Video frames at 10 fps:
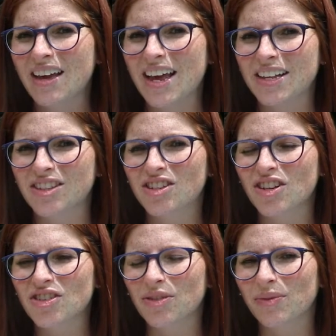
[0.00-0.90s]
It's
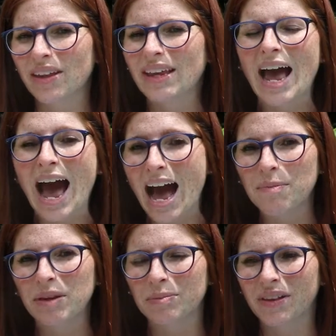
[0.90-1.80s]
just a really
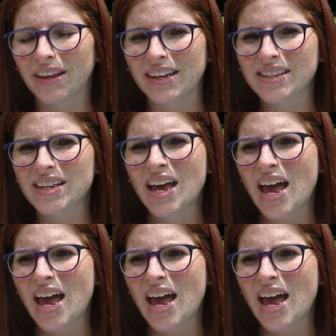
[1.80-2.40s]
happy place.